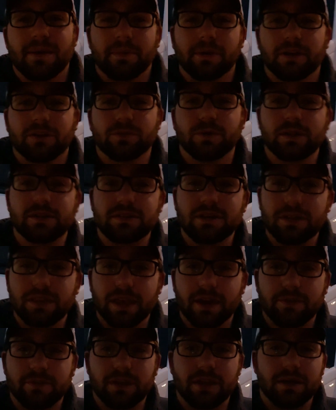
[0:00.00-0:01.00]
Because once you
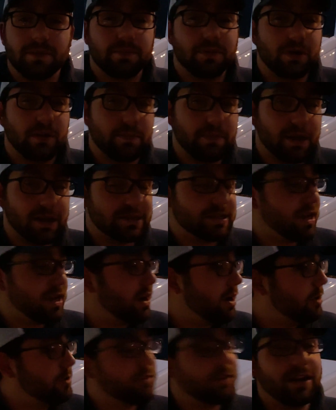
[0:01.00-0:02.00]
lift it and put big
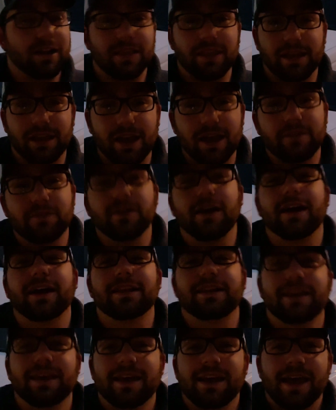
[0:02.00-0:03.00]
tires on it like I've
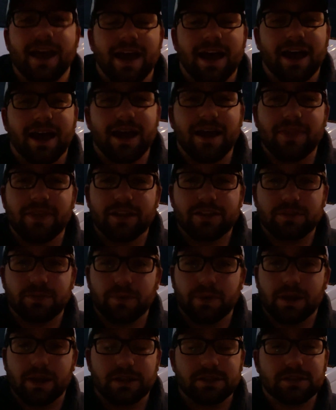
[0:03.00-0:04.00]
got, that's
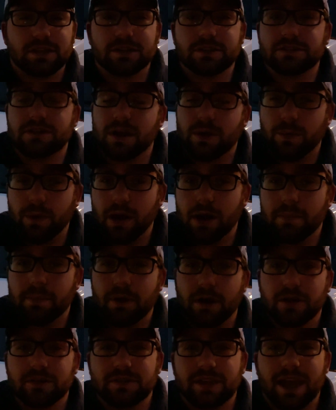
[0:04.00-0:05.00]
when it's going to start wearing
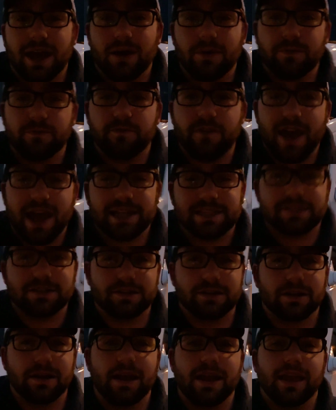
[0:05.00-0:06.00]
parts out
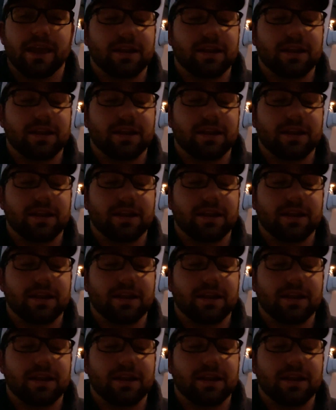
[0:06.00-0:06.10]
faster.